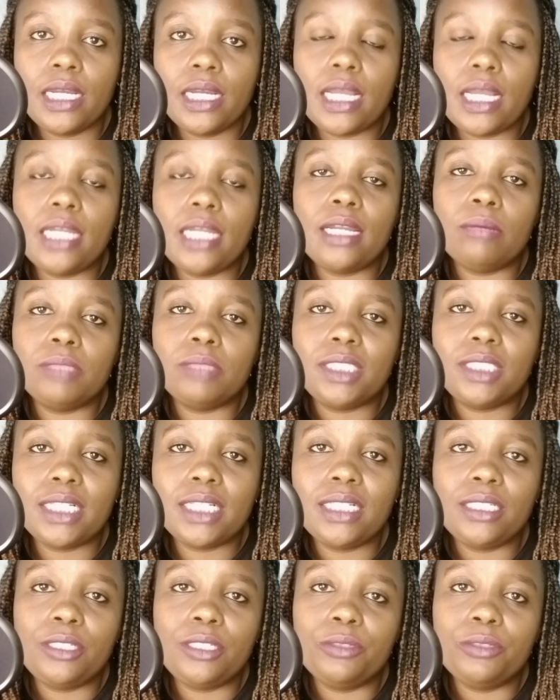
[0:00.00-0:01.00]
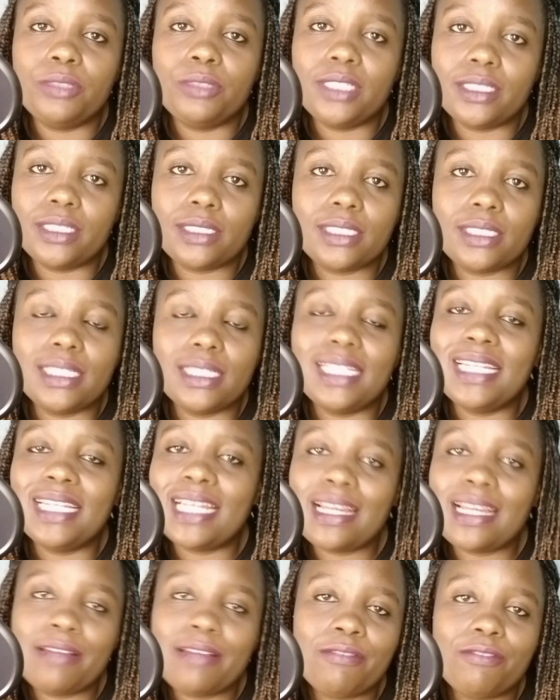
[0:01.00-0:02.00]
And I'm telling you this,
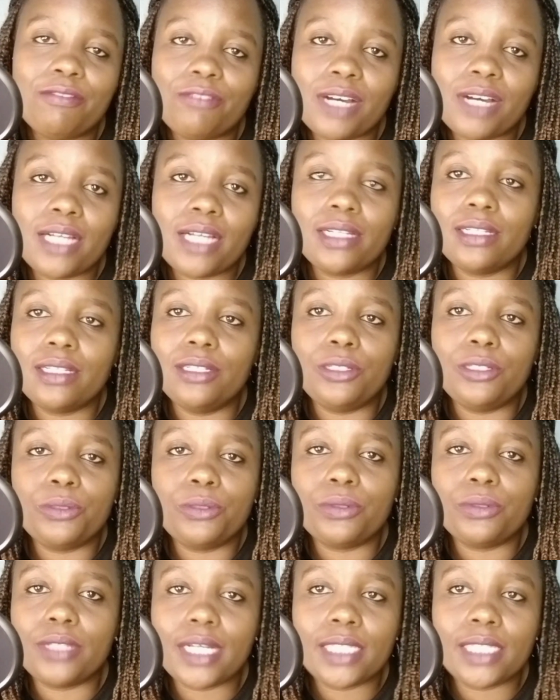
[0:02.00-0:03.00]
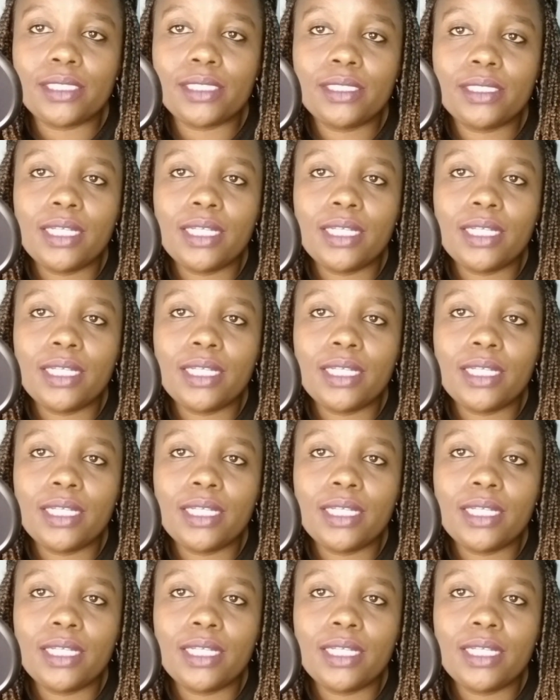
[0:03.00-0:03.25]
never do that.